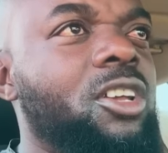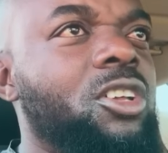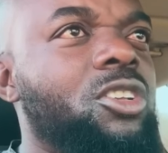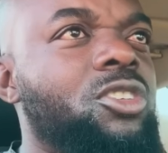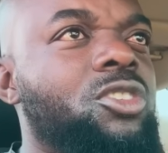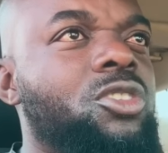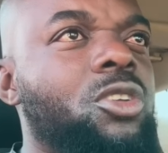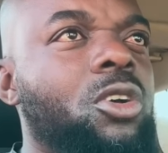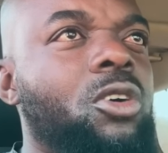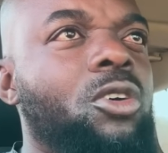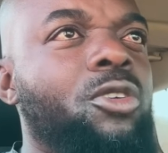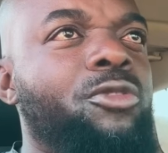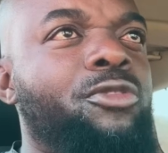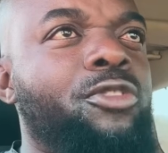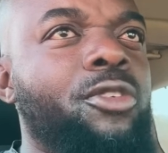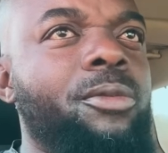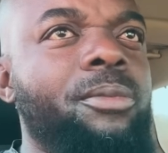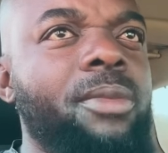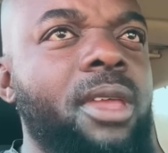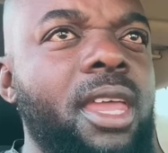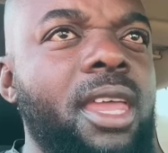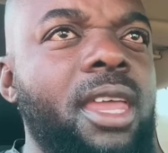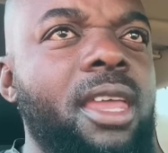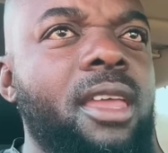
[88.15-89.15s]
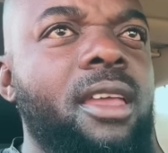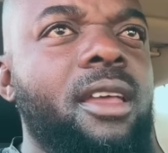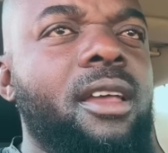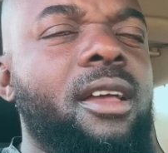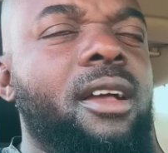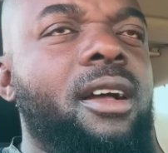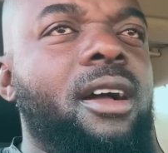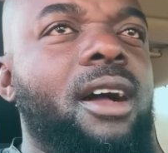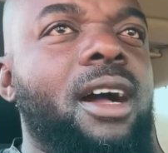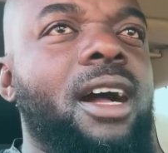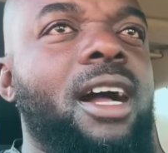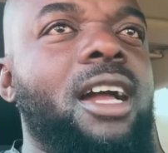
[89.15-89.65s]
So for me,
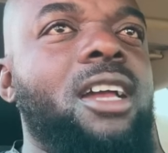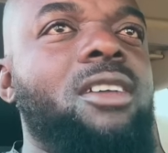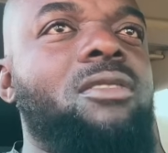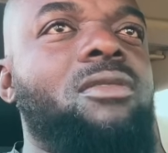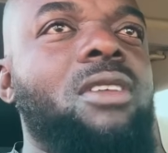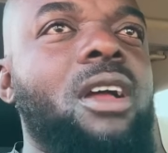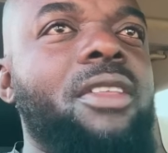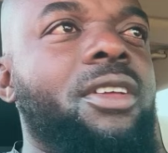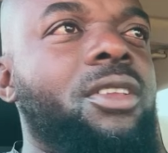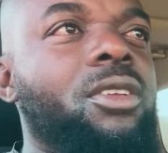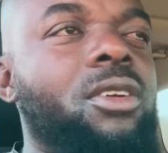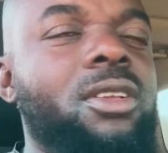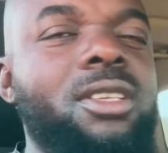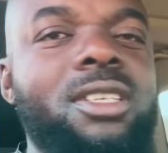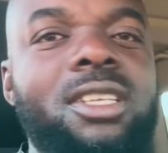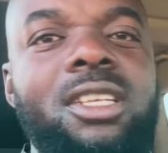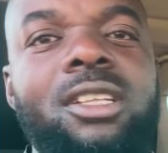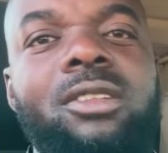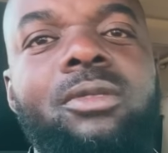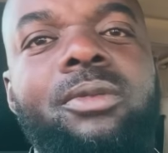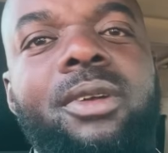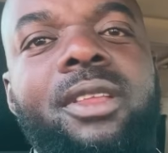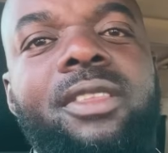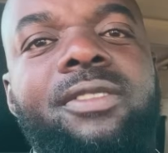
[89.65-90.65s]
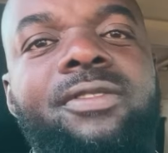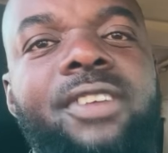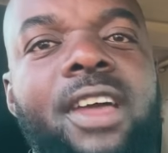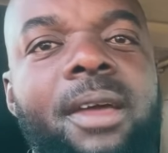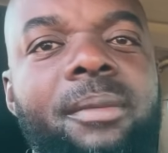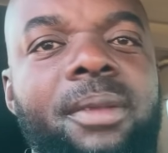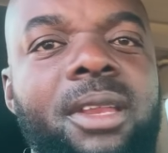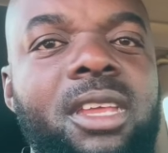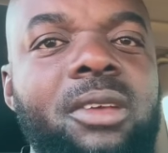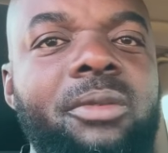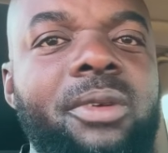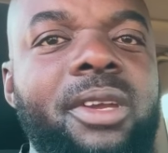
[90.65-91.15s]
I'd rather not deal with
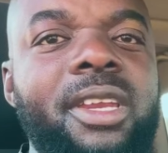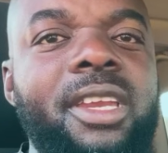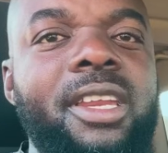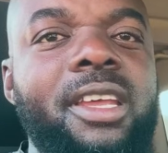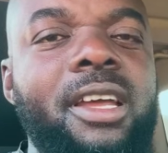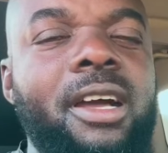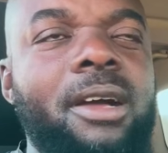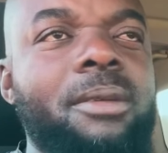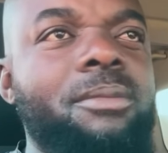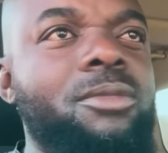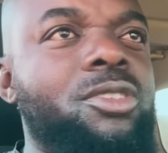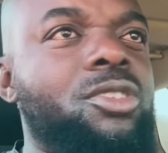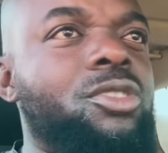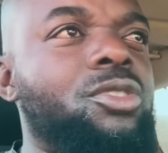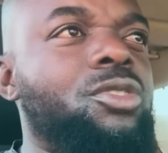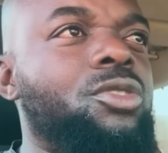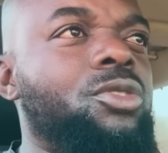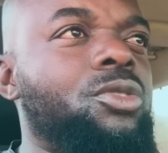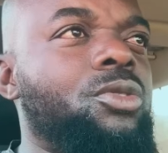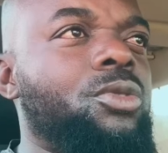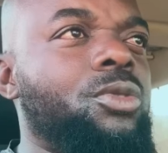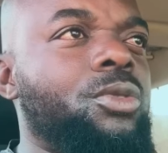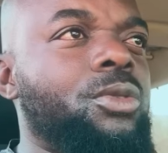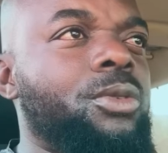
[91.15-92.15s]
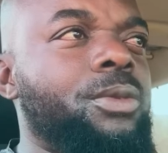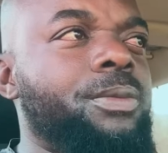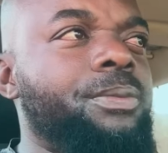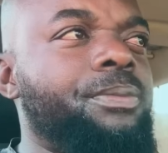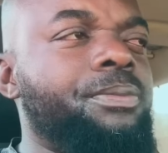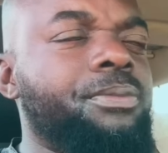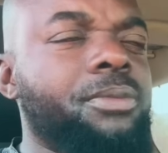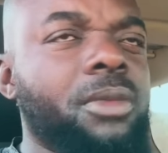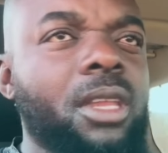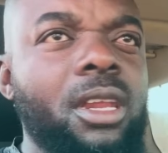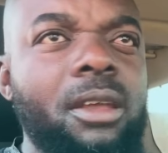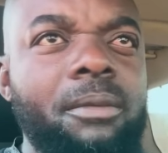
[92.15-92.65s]
family when it comes to
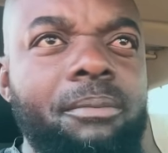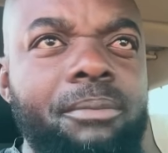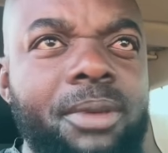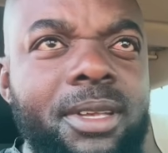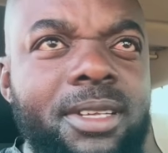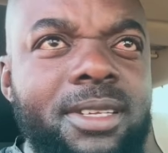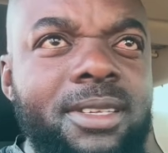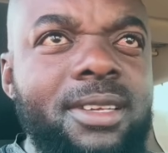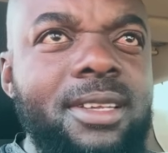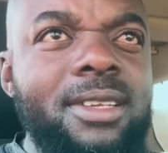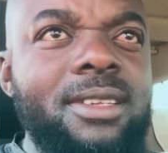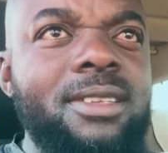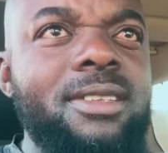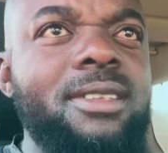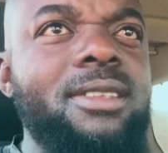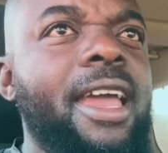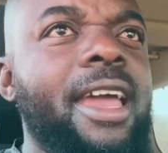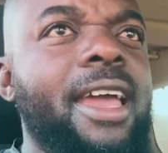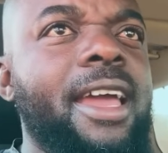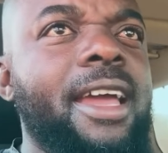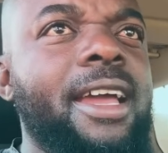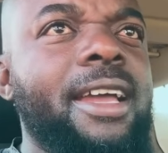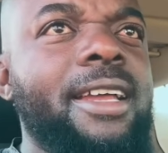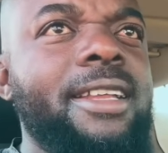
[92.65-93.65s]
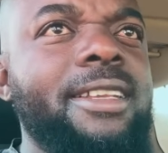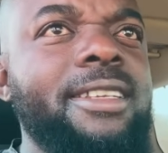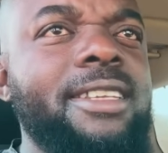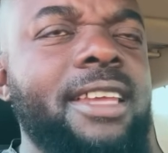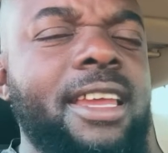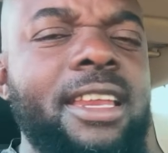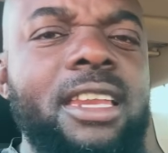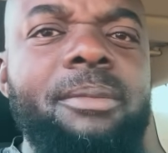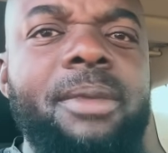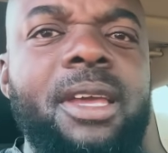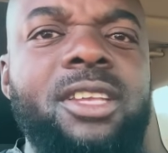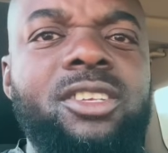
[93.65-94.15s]
business and
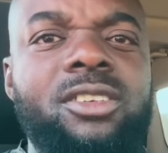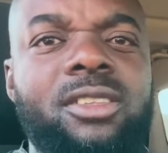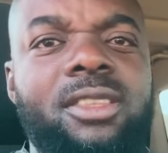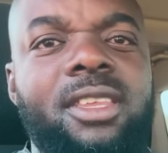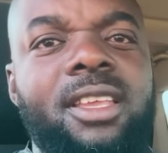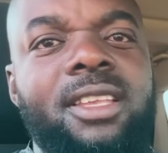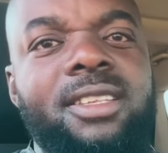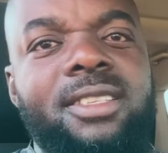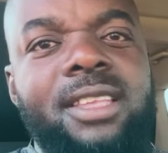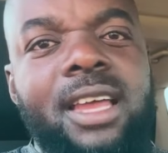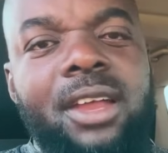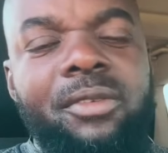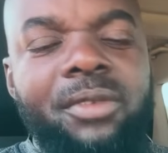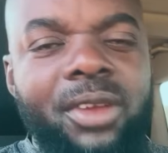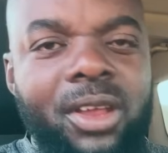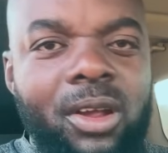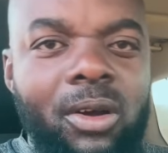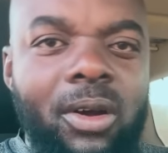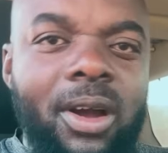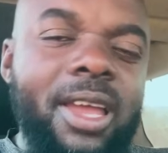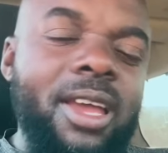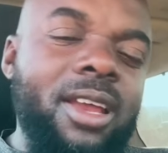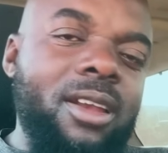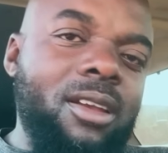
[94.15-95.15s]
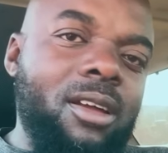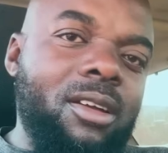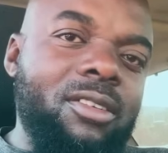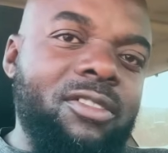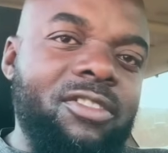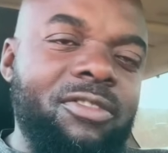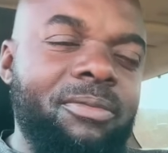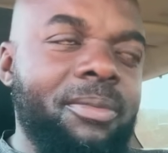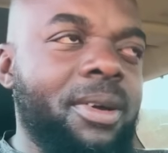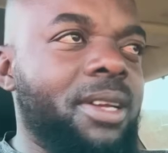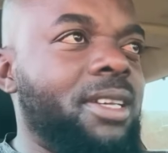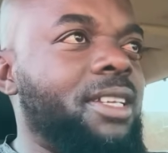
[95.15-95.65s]
any major things that require a lot
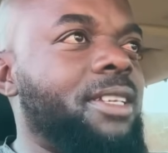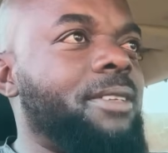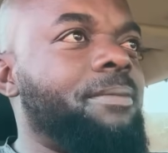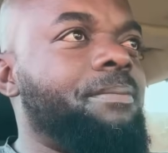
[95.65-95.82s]
of money.